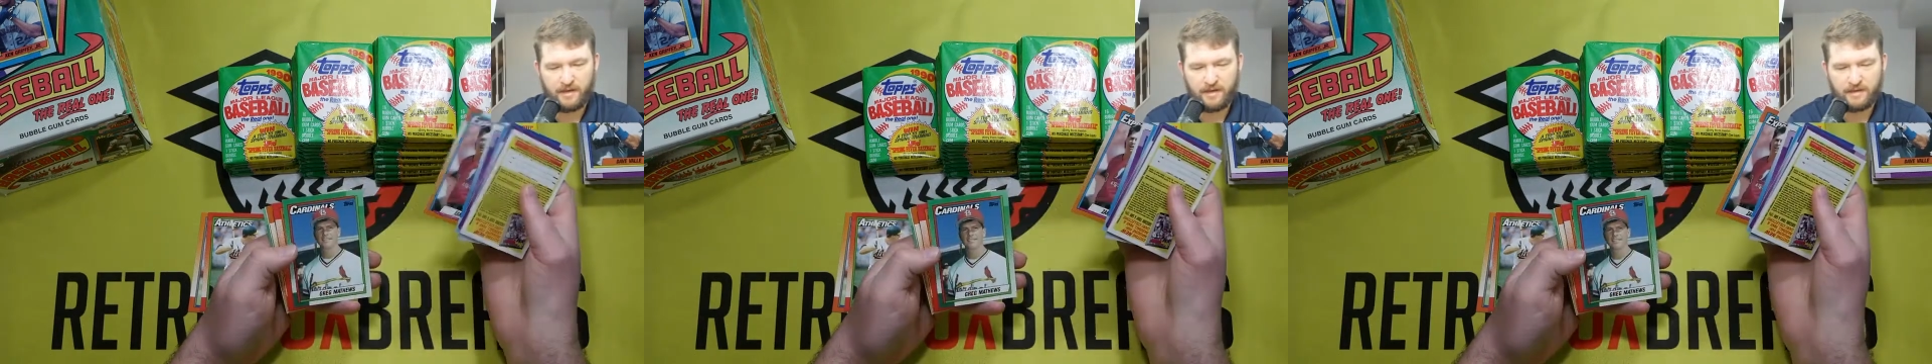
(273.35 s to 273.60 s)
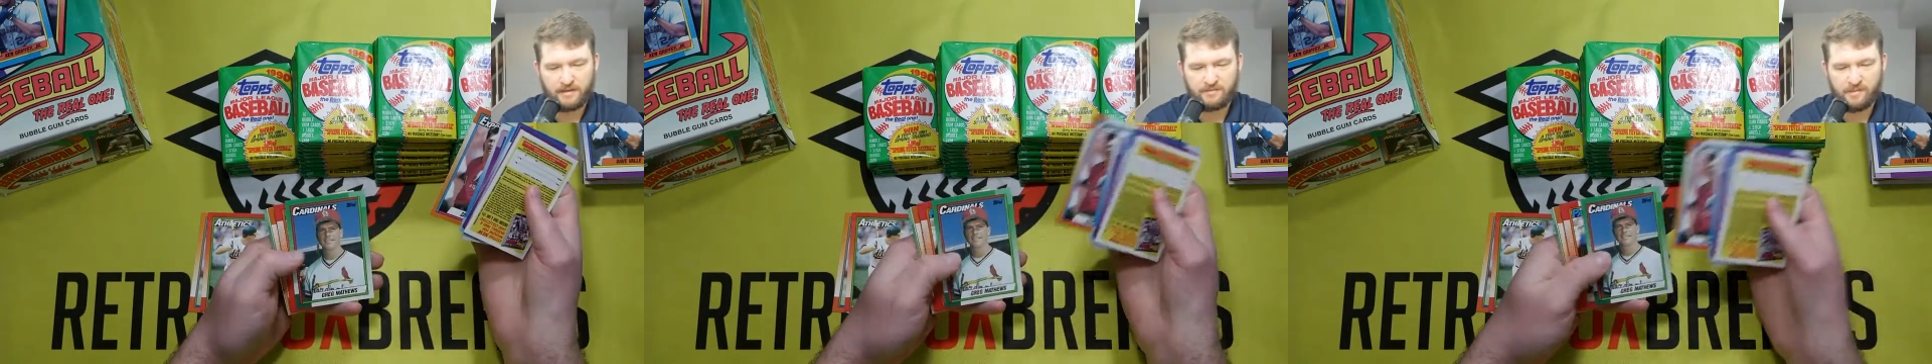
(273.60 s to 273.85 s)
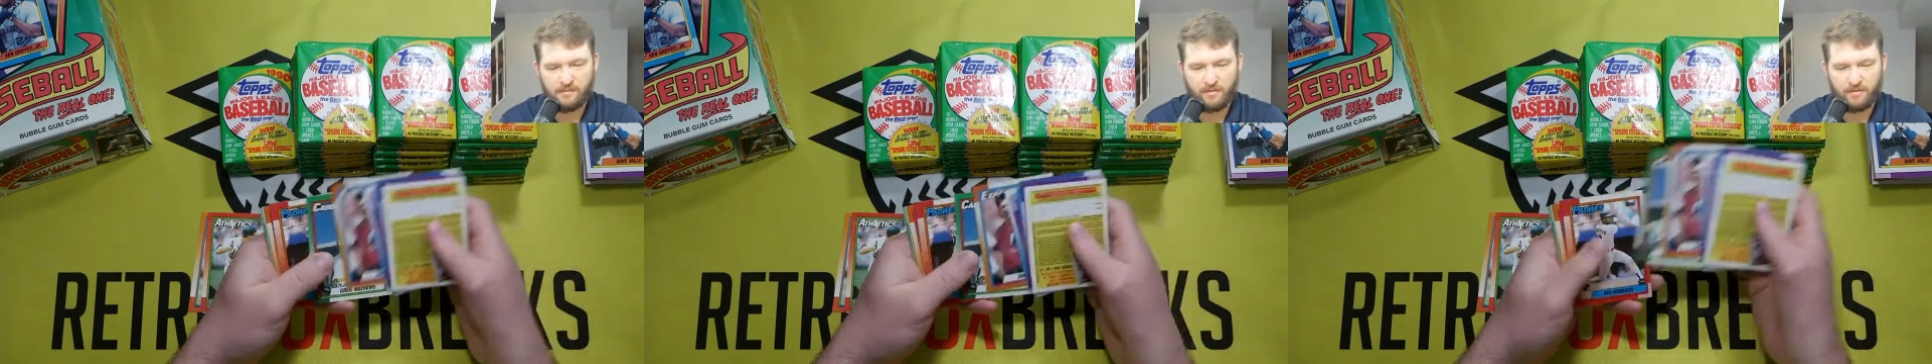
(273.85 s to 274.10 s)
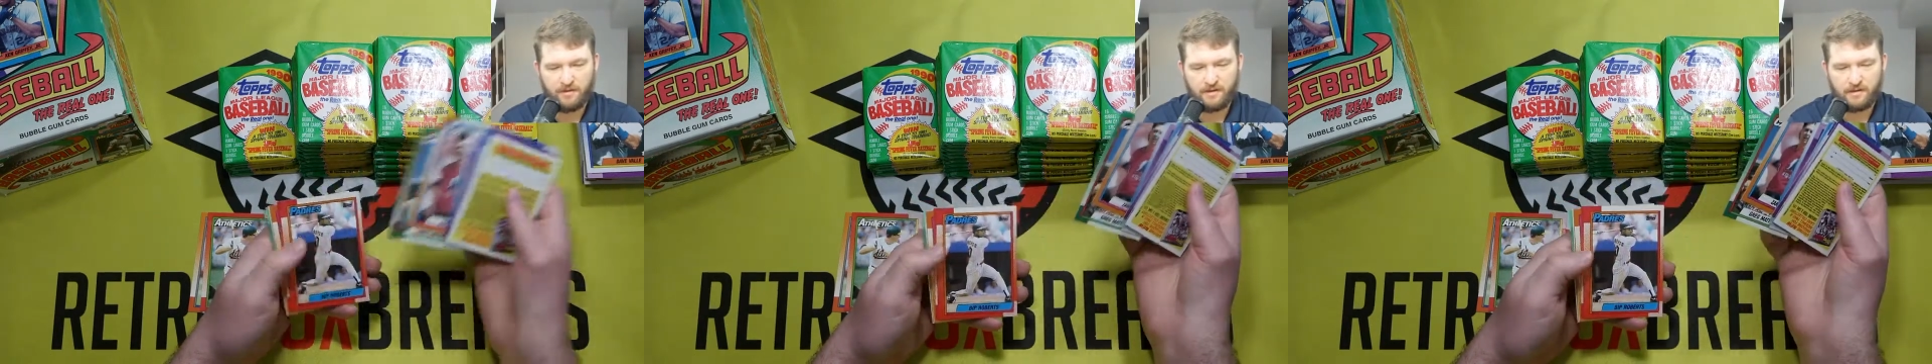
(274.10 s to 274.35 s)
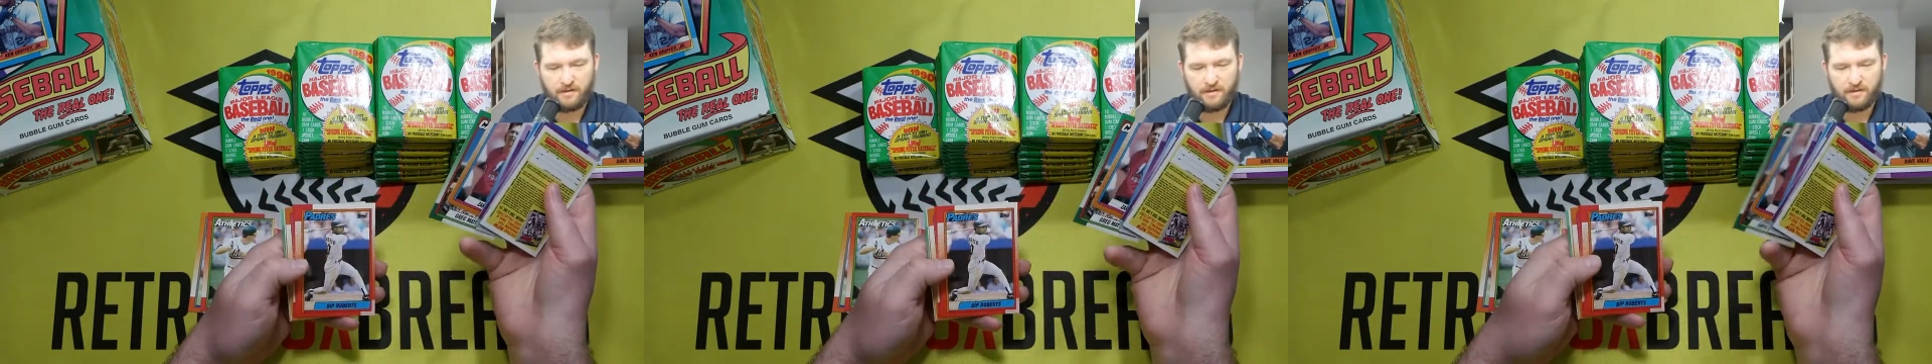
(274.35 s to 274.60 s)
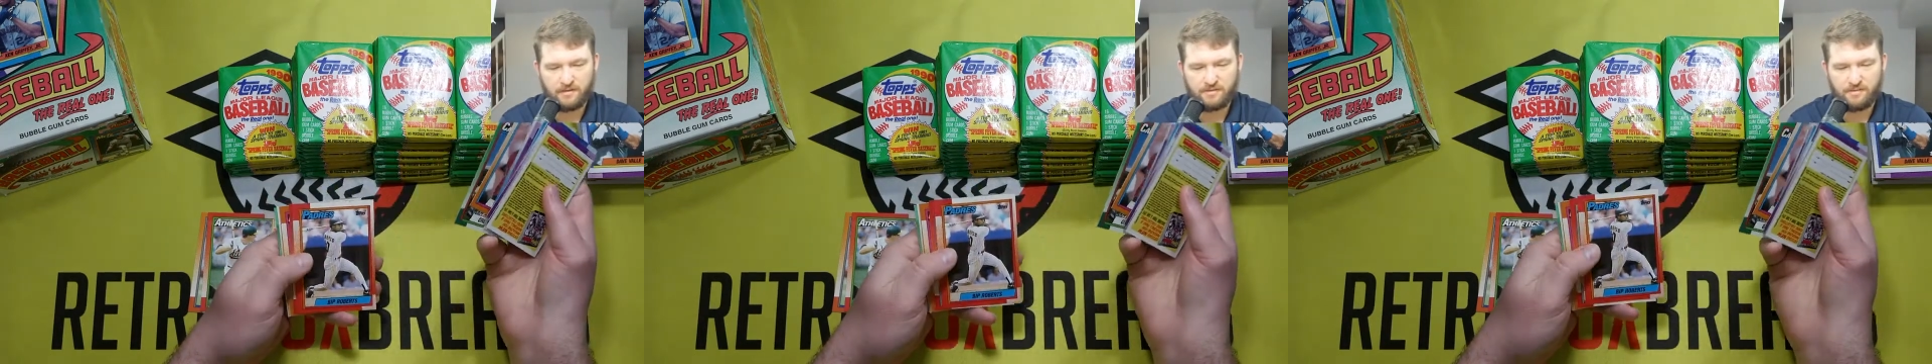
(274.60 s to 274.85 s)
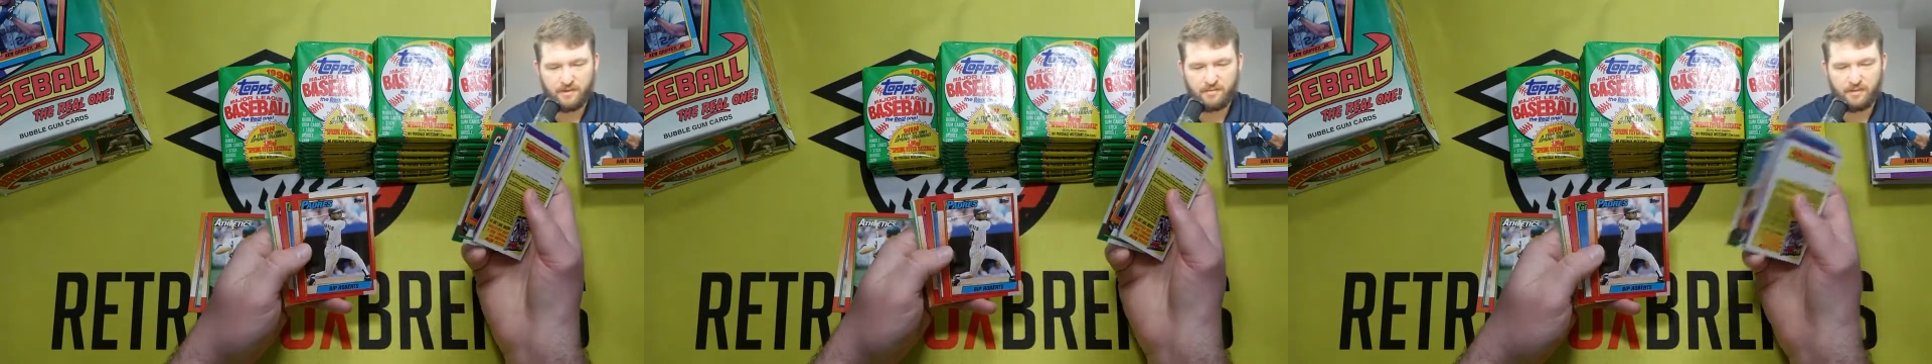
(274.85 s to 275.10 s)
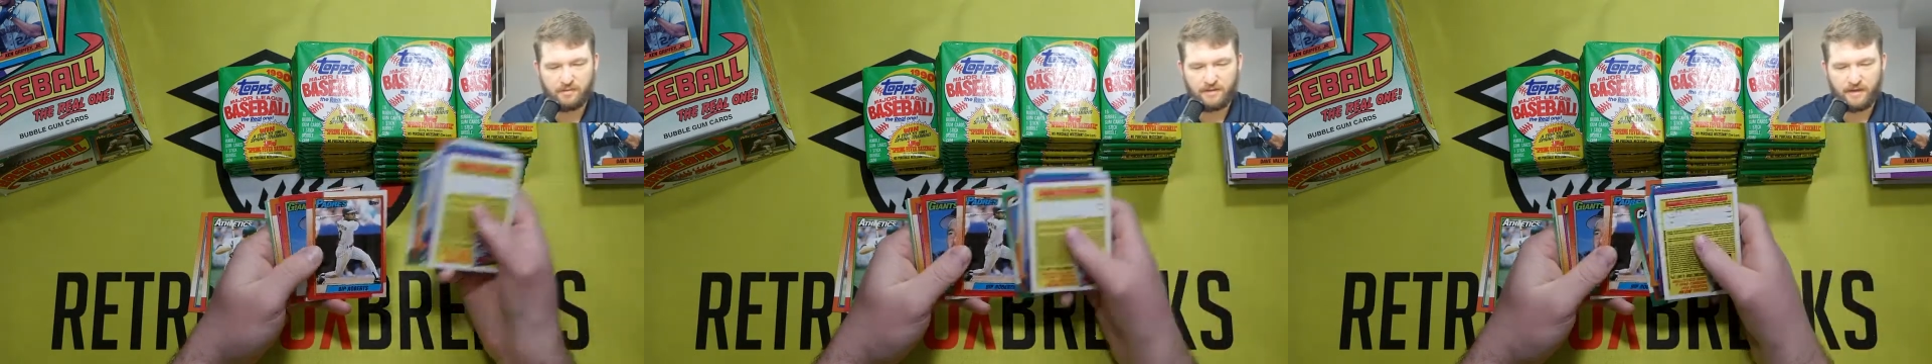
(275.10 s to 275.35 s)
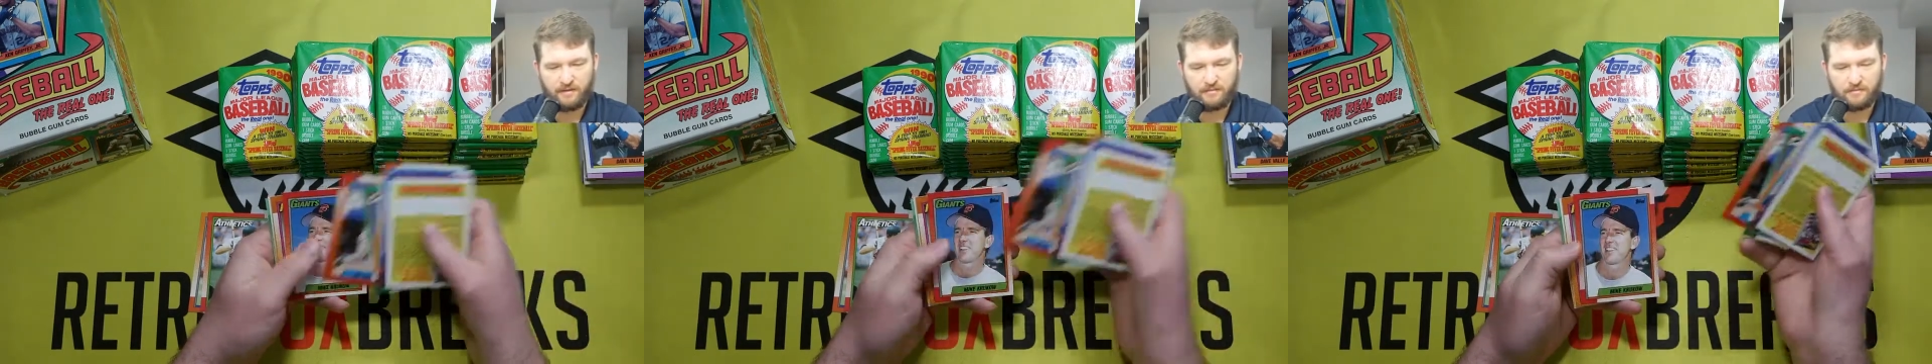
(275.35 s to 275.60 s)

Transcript: guys people think should be pulled out.